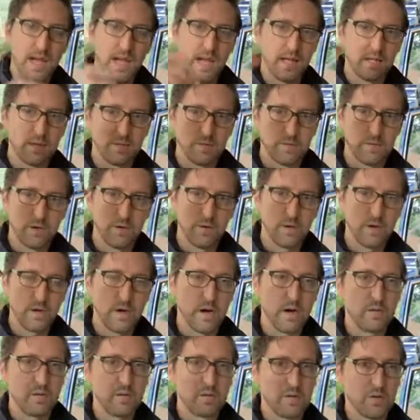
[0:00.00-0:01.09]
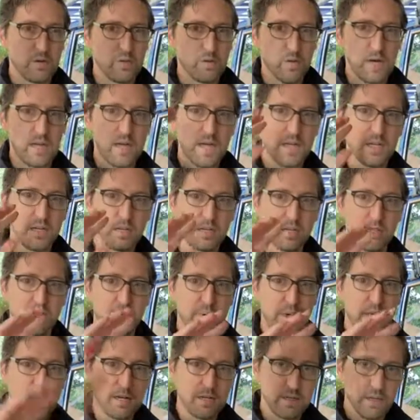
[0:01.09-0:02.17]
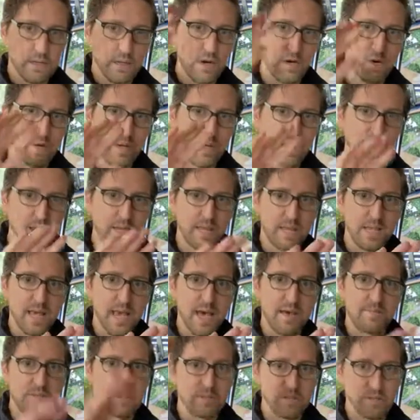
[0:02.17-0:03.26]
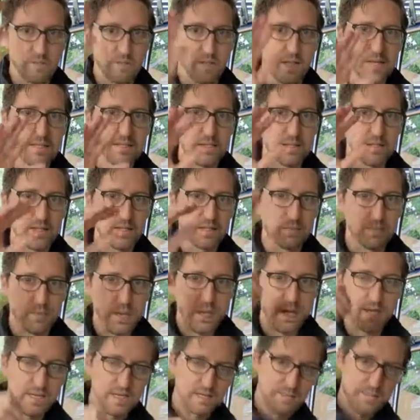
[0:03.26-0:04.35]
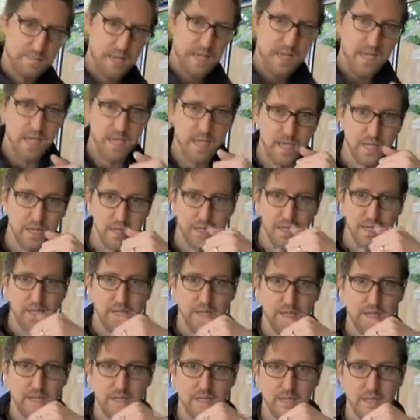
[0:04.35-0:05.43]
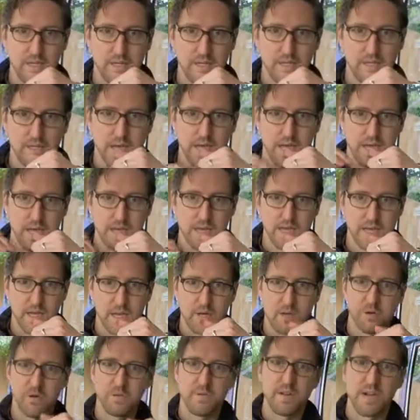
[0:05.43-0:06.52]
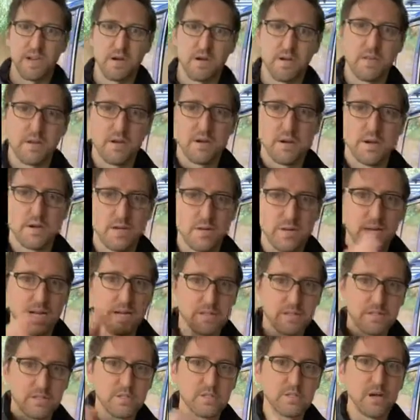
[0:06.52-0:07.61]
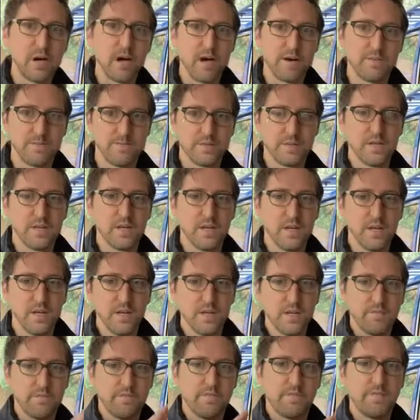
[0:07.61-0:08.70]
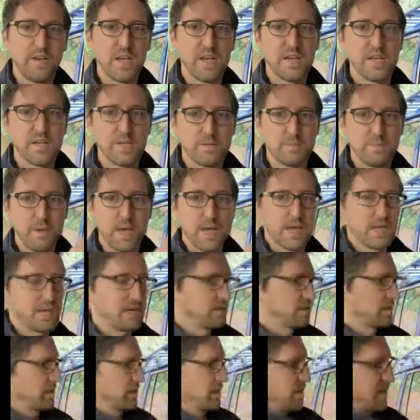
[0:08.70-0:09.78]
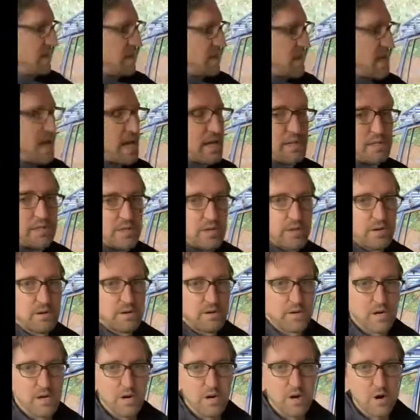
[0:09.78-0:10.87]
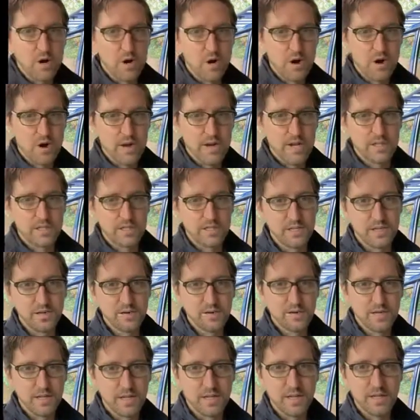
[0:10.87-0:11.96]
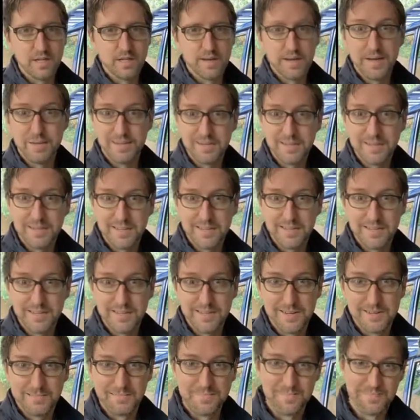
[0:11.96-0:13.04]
And so it causes a gradation of paint to go into the cavity. So less and less paint is making it into that curved area there. And you get a soft, faded paint edge here, not a hard edge here like I mistakenly did.